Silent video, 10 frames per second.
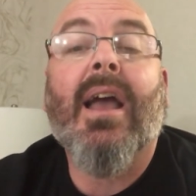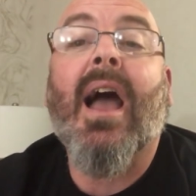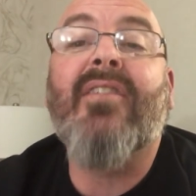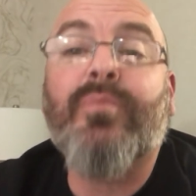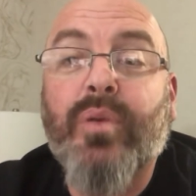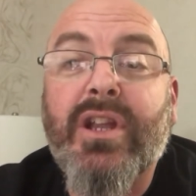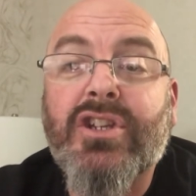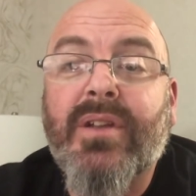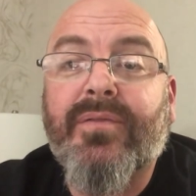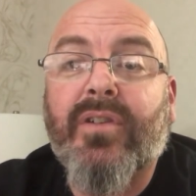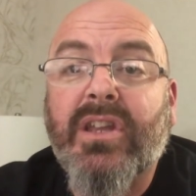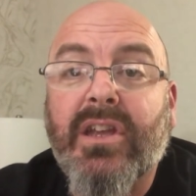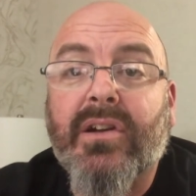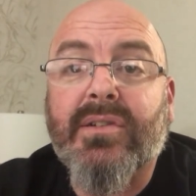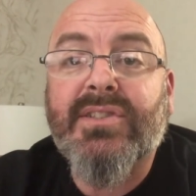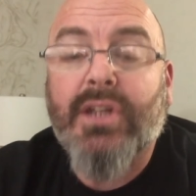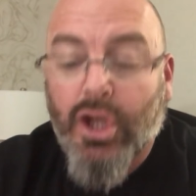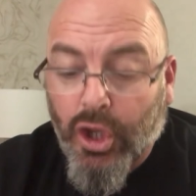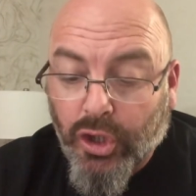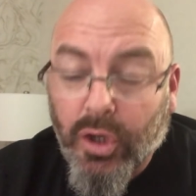I've preached it for years.
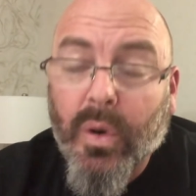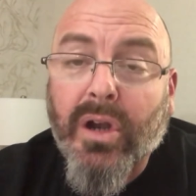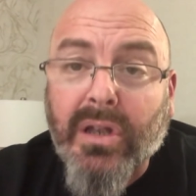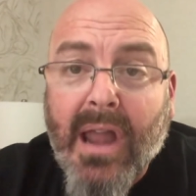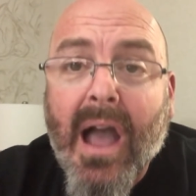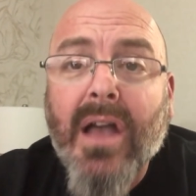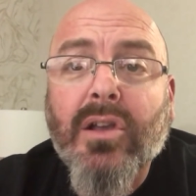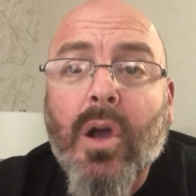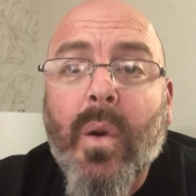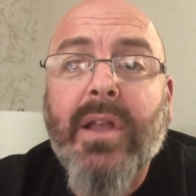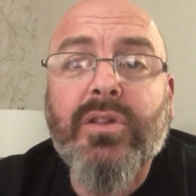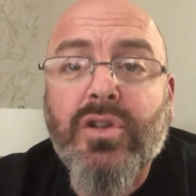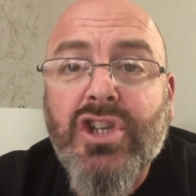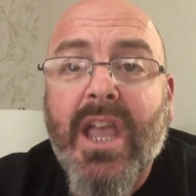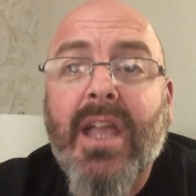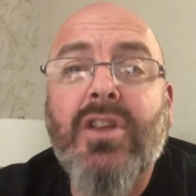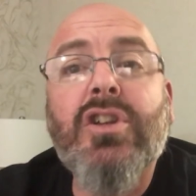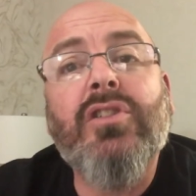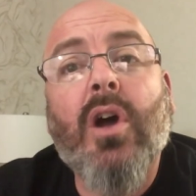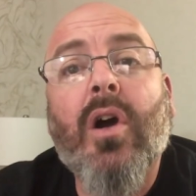You are not going to change
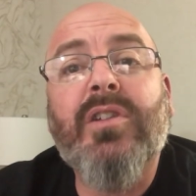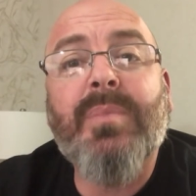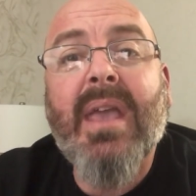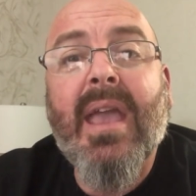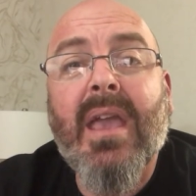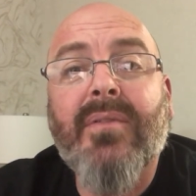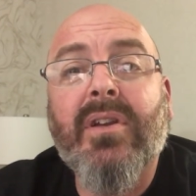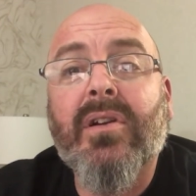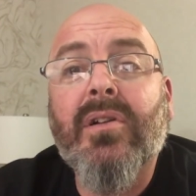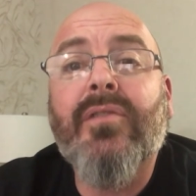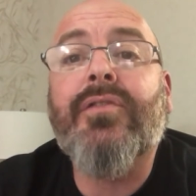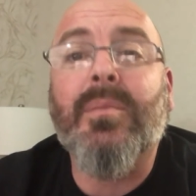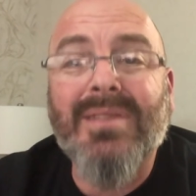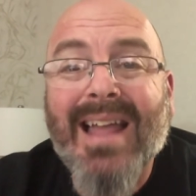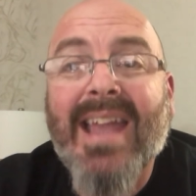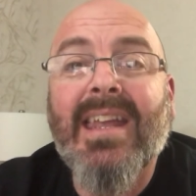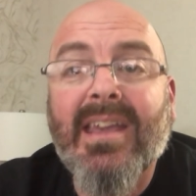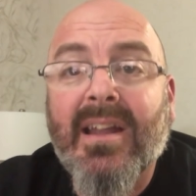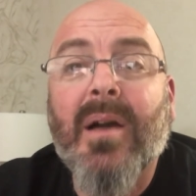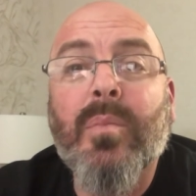a dog's behavior from
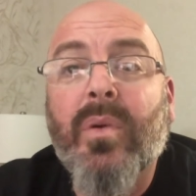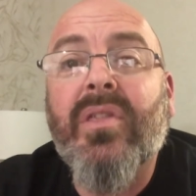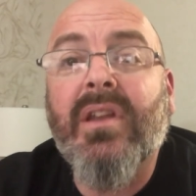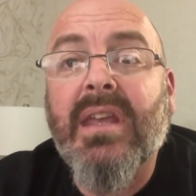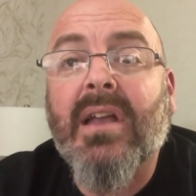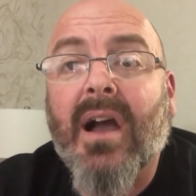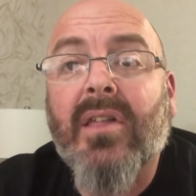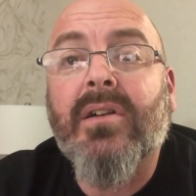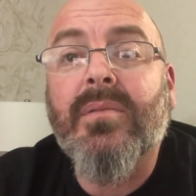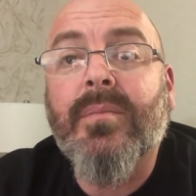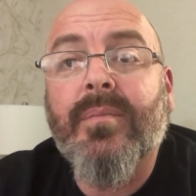lighting it up with an e-collar.